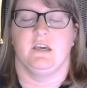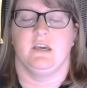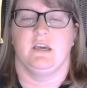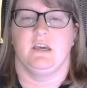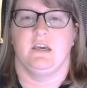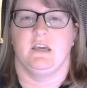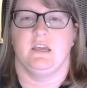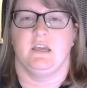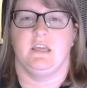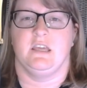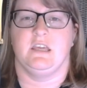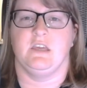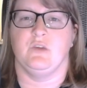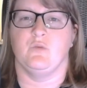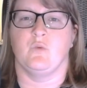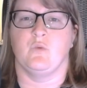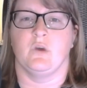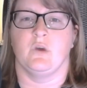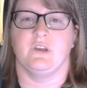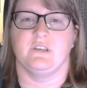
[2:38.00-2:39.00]
he
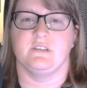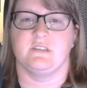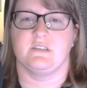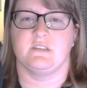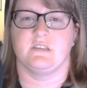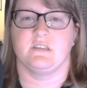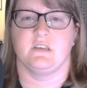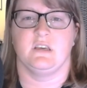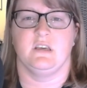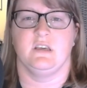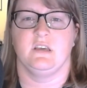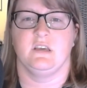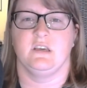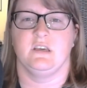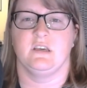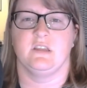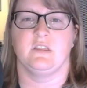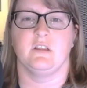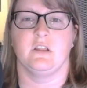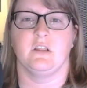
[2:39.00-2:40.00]
was
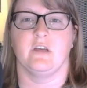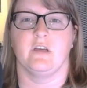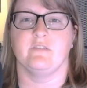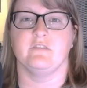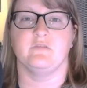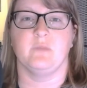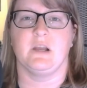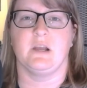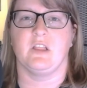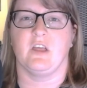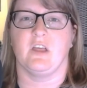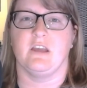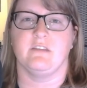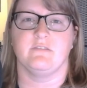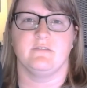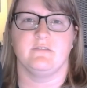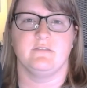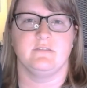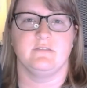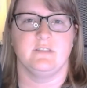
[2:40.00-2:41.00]
the love of my
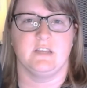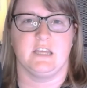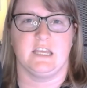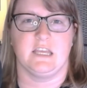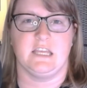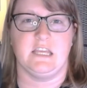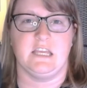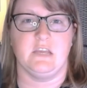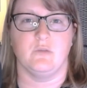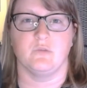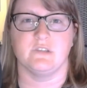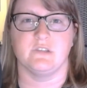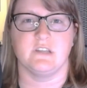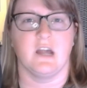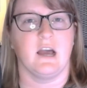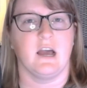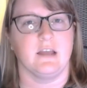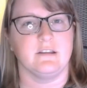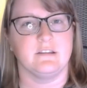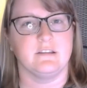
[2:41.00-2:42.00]
life. He was
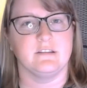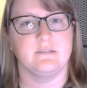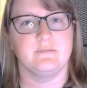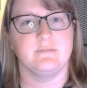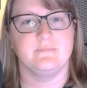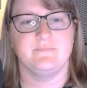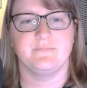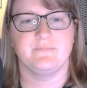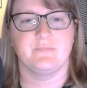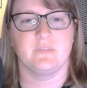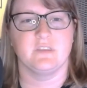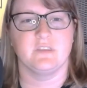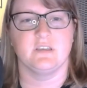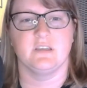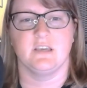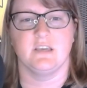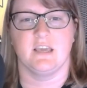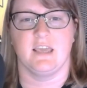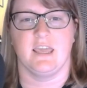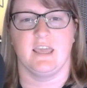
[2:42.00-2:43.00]
not.
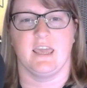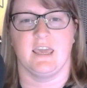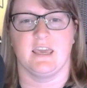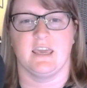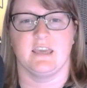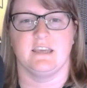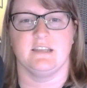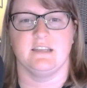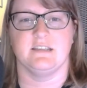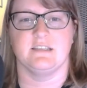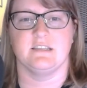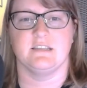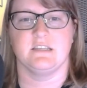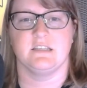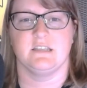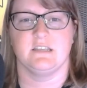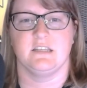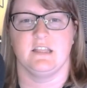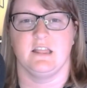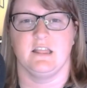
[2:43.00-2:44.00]
And
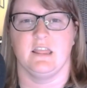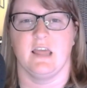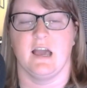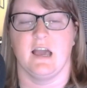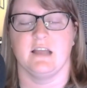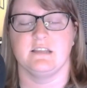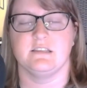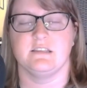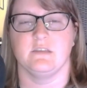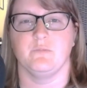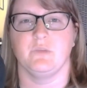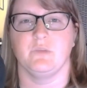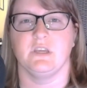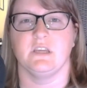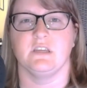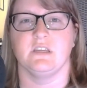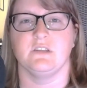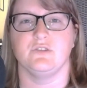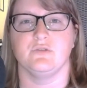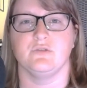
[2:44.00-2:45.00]
that sent me
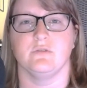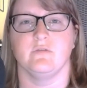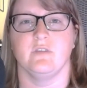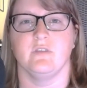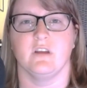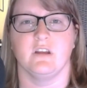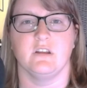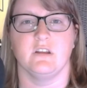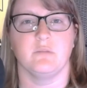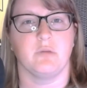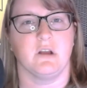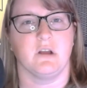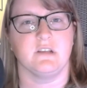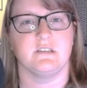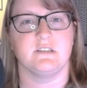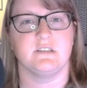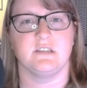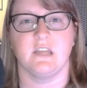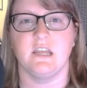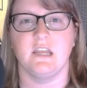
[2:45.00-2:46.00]
into a very
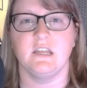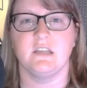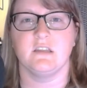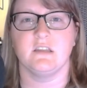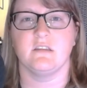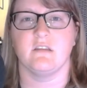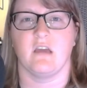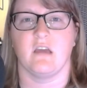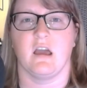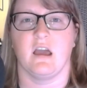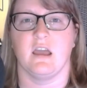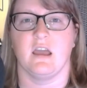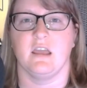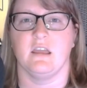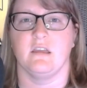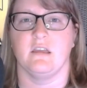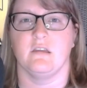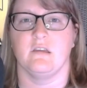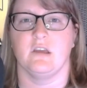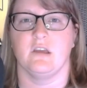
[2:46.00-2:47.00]
depressed state.
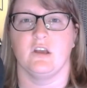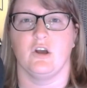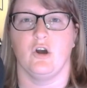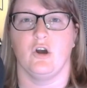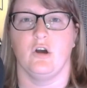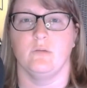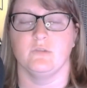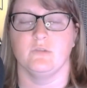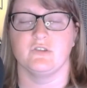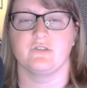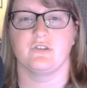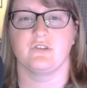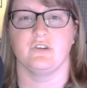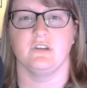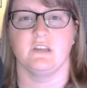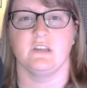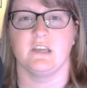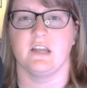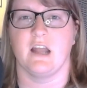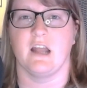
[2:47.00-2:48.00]
I almost
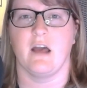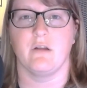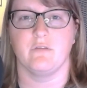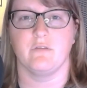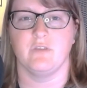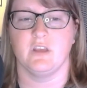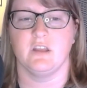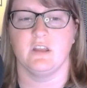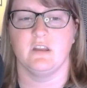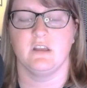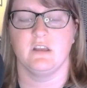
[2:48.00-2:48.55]
couldn't get out of it.